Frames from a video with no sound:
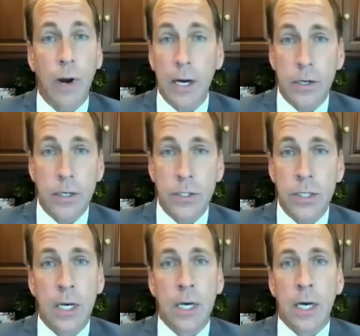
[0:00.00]

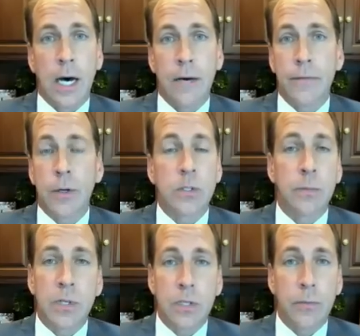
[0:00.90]
records, uh, if there was a
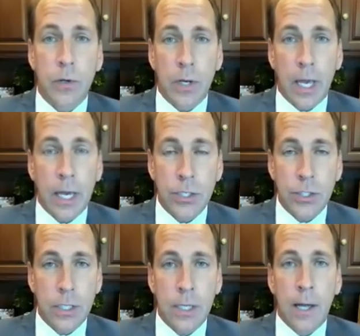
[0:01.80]

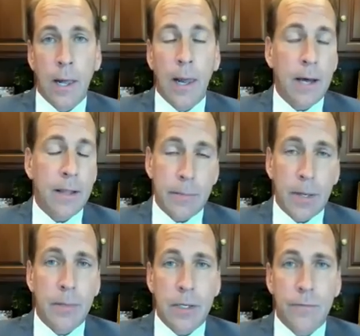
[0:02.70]
miscommunication, uh, that may
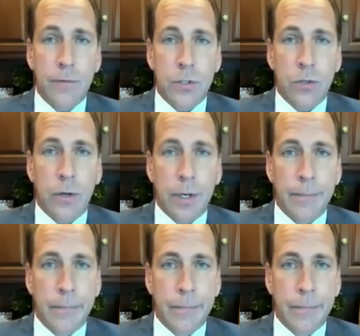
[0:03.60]
be a different story.